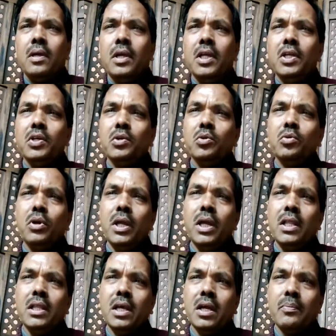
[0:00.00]

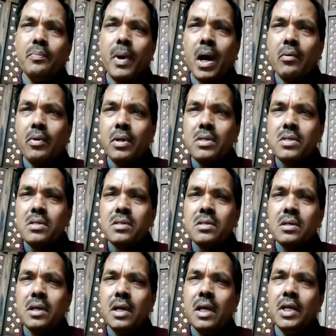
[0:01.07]
including their
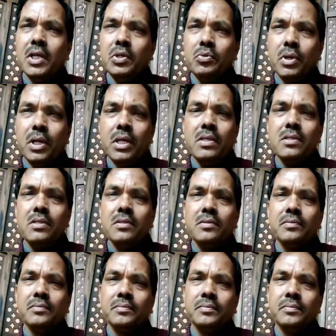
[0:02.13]
powers and duties,